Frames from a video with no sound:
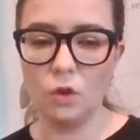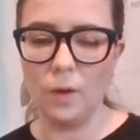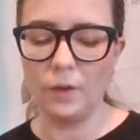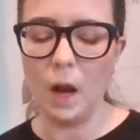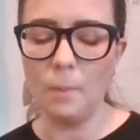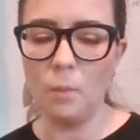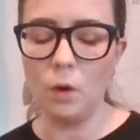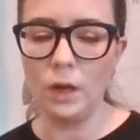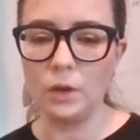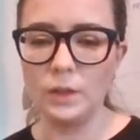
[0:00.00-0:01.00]
have a couple
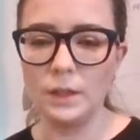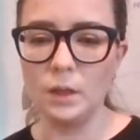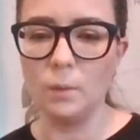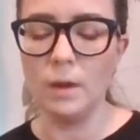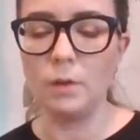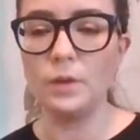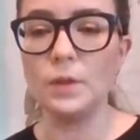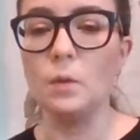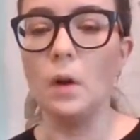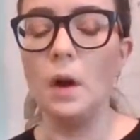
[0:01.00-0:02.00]
more years until middle
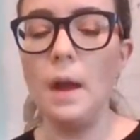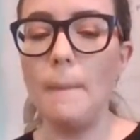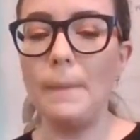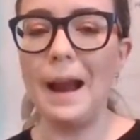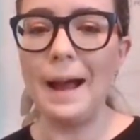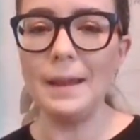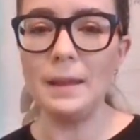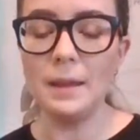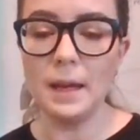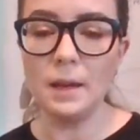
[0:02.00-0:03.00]
school, but I
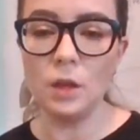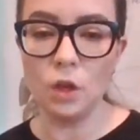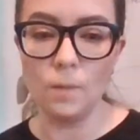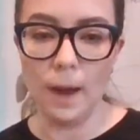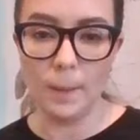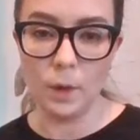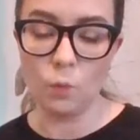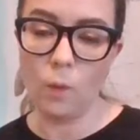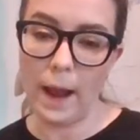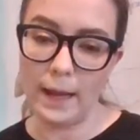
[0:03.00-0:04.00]
think that you might be
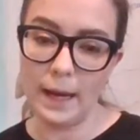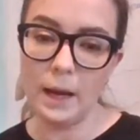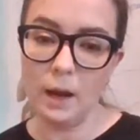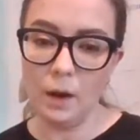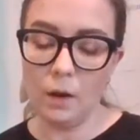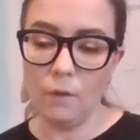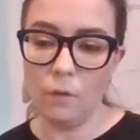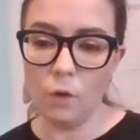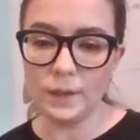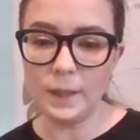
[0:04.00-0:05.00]
ready
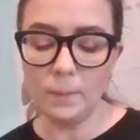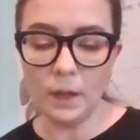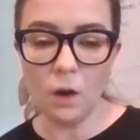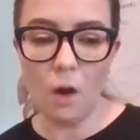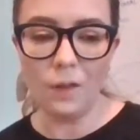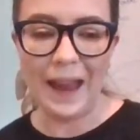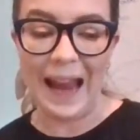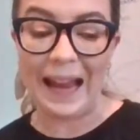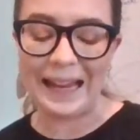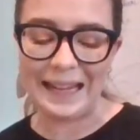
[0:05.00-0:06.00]
for something called the
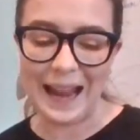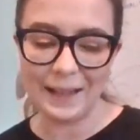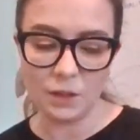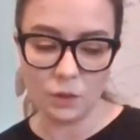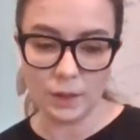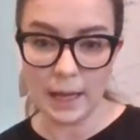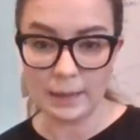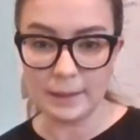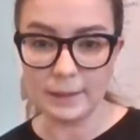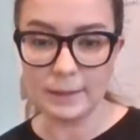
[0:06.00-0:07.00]
Hannon
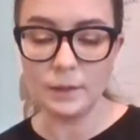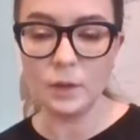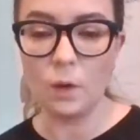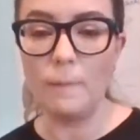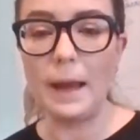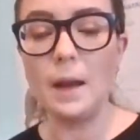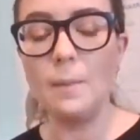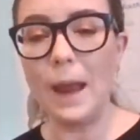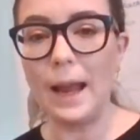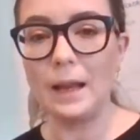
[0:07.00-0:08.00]
exercises. So a man
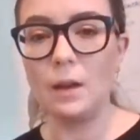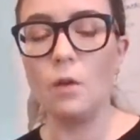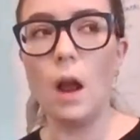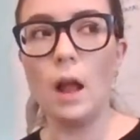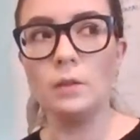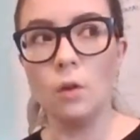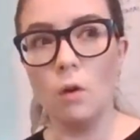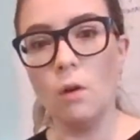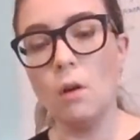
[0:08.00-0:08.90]
named Hannon or Hanon,